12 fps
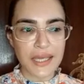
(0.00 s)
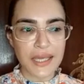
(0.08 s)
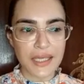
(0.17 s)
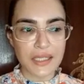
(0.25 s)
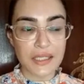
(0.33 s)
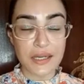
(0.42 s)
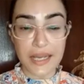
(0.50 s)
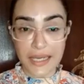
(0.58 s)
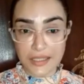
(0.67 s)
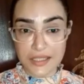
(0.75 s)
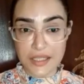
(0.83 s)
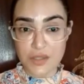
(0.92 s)
I
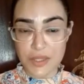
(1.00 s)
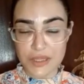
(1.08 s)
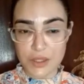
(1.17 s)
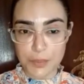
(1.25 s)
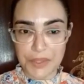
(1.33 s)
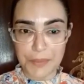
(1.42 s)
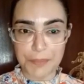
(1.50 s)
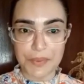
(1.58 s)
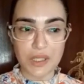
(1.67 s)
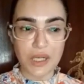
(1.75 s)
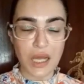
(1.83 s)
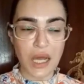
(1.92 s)
connected with the
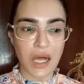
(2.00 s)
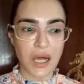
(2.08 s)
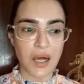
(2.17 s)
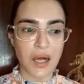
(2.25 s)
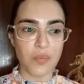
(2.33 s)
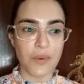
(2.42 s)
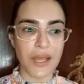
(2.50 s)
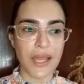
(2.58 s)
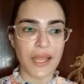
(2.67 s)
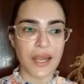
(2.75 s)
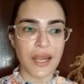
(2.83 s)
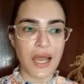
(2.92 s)
people
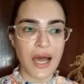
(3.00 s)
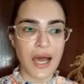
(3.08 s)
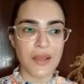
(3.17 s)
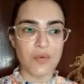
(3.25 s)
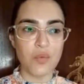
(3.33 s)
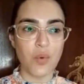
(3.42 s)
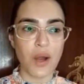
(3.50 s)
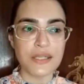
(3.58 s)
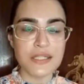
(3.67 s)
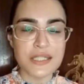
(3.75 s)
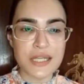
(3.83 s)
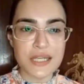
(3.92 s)
where I
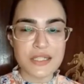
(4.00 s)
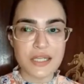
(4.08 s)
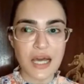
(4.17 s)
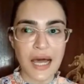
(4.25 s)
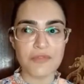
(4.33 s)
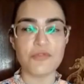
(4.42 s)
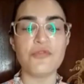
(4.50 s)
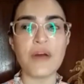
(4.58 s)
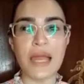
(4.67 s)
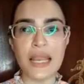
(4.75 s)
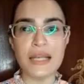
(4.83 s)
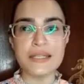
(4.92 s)
wanted, I
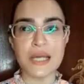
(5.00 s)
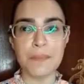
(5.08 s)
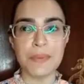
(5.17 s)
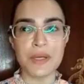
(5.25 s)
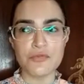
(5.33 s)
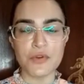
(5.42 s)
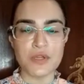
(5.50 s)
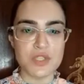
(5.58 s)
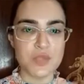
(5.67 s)
felt a bit of a